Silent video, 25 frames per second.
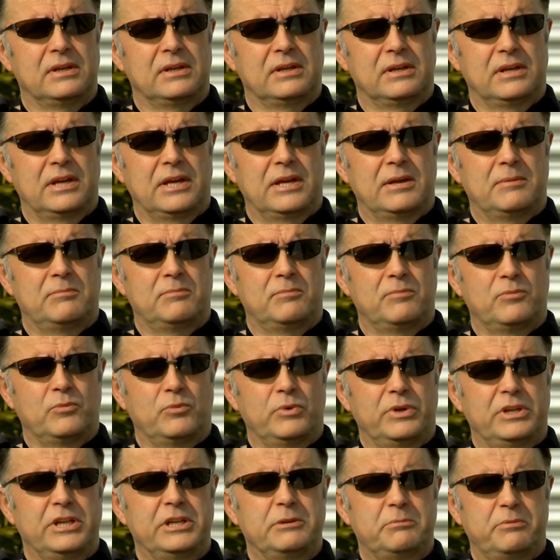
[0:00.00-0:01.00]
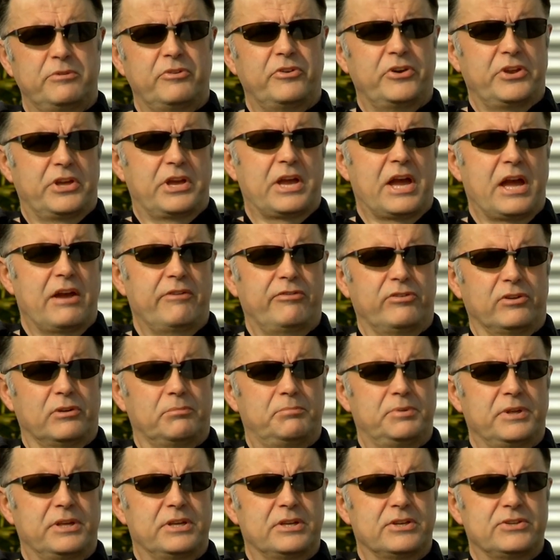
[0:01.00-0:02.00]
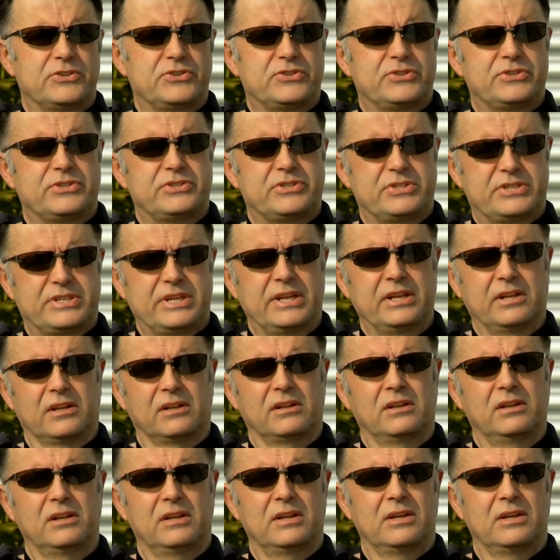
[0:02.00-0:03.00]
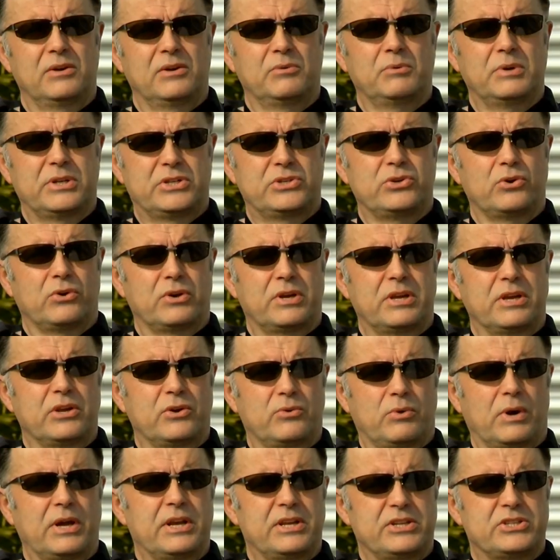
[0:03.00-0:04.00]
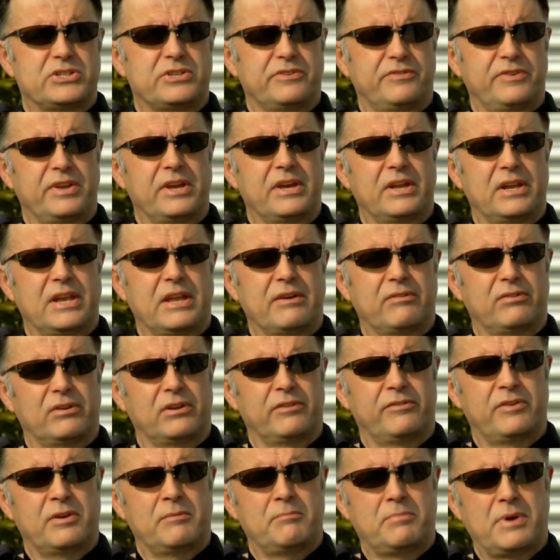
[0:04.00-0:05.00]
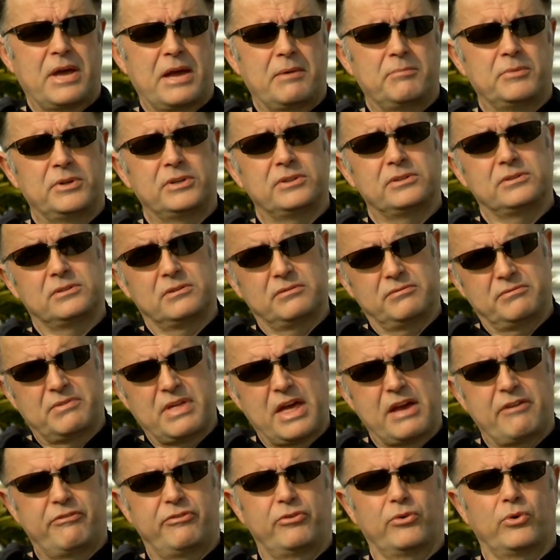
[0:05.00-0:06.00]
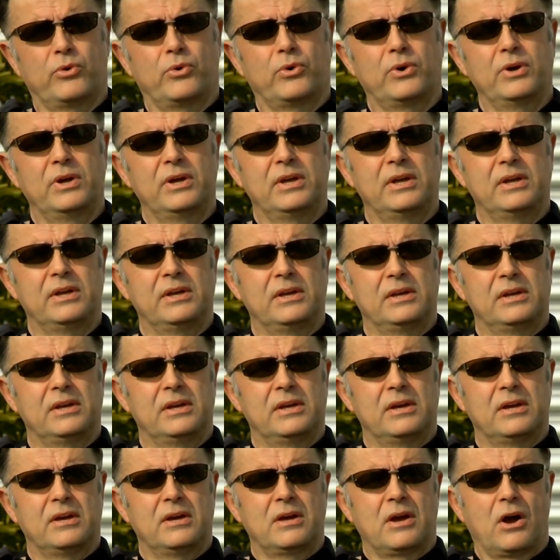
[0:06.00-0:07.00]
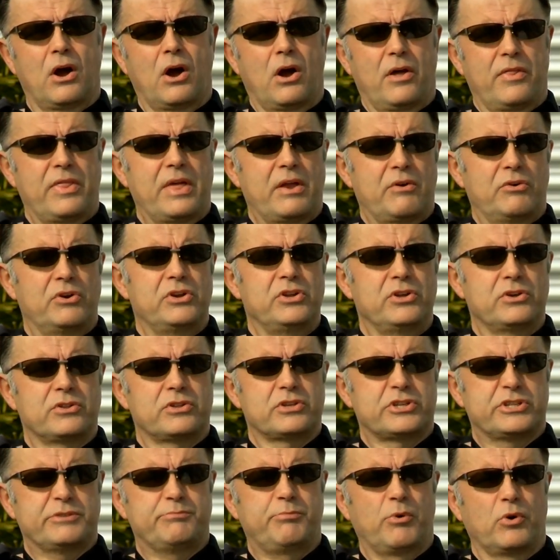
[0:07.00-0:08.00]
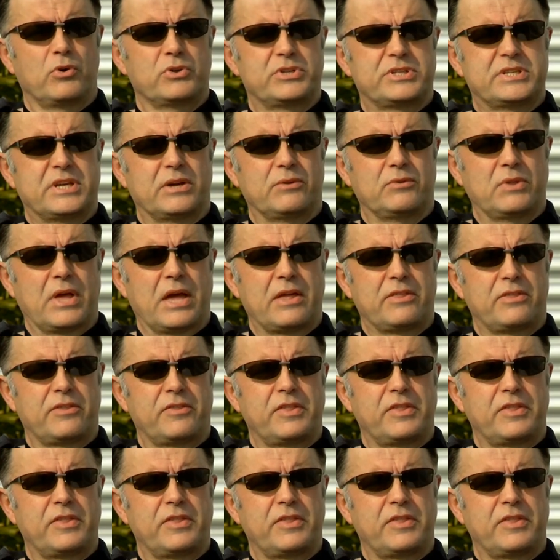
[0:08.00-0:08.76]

we need to be very careful, because still we're talking quite a severe level of impairment. Therefore, are there any other sports out there that